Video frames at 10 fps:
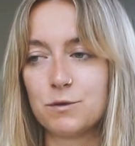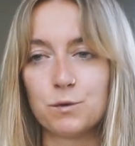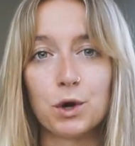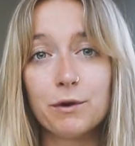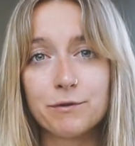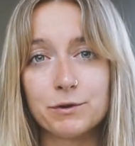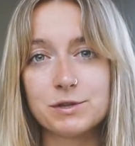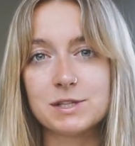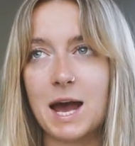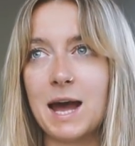raw
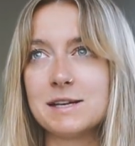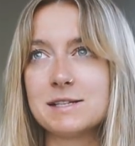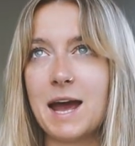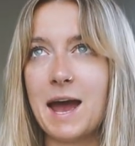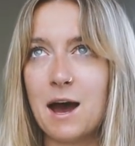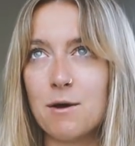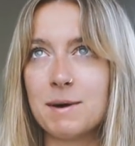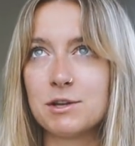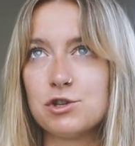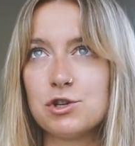foods and how
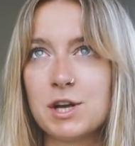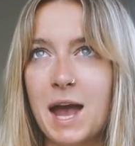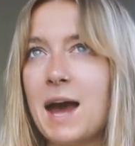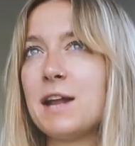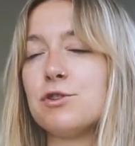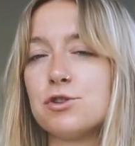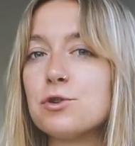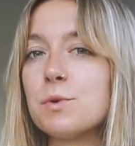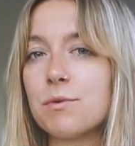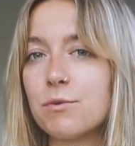much you can
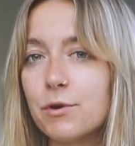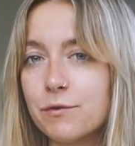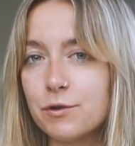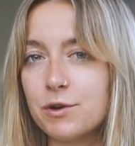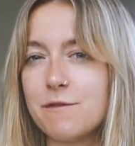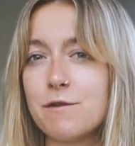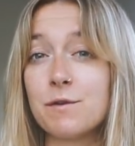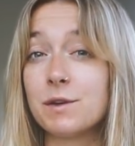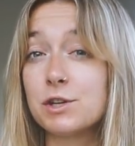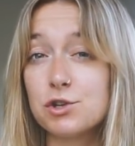do with raw food if you
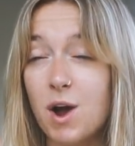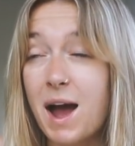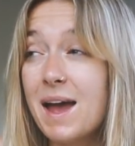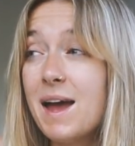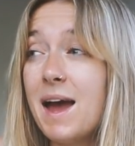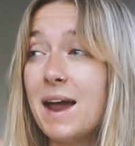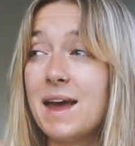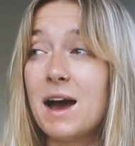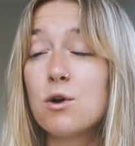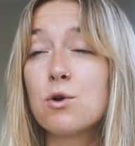really try, and
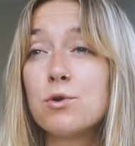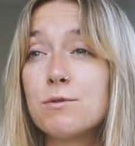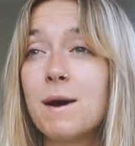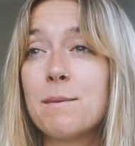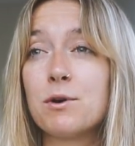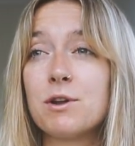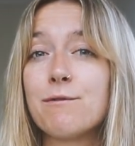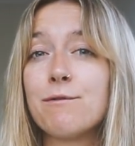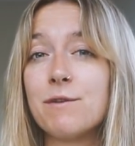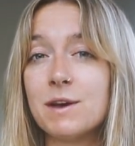how good my body
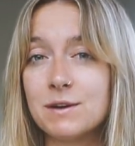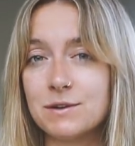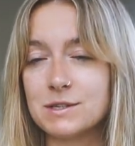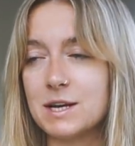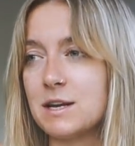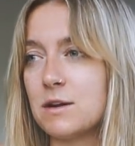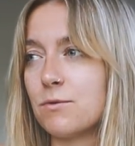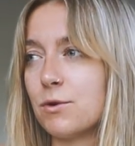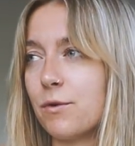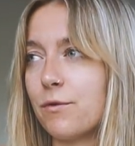feels eating
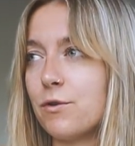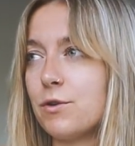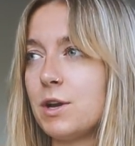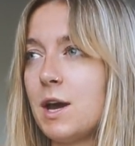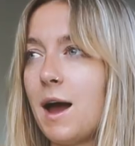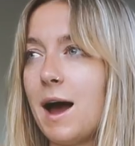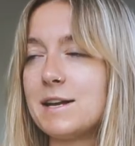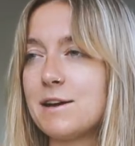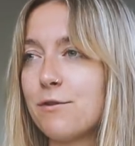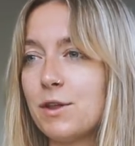raw food. I
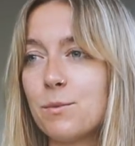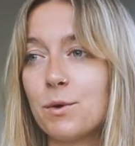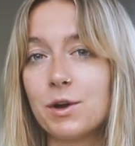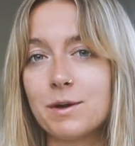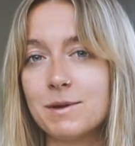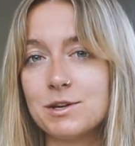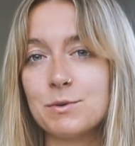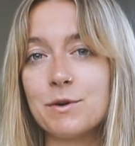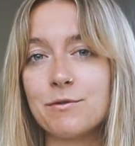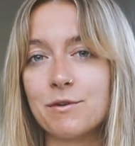definitely won't commit
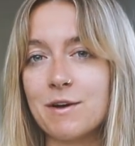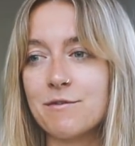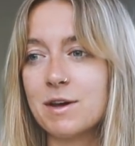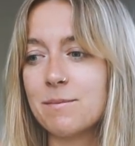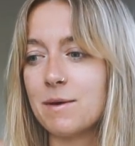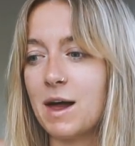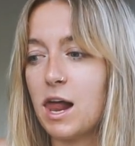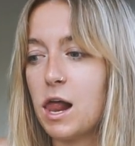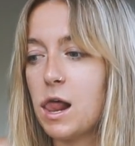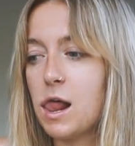to it forever,
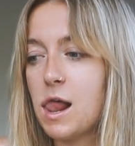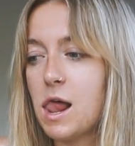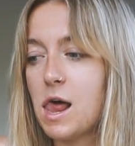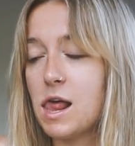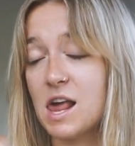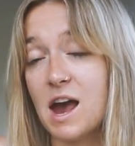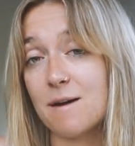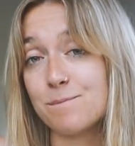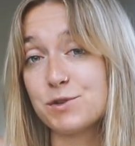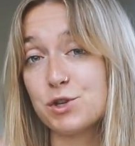but
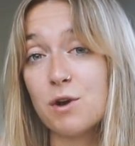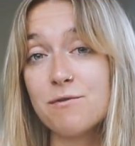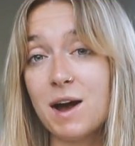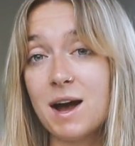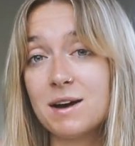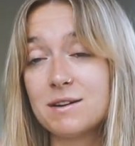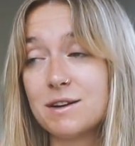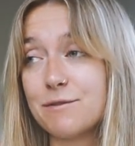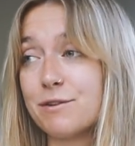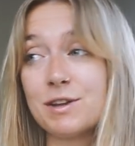yeah, so far
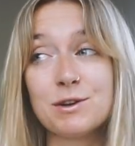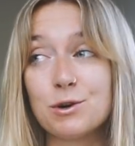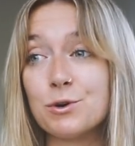feeling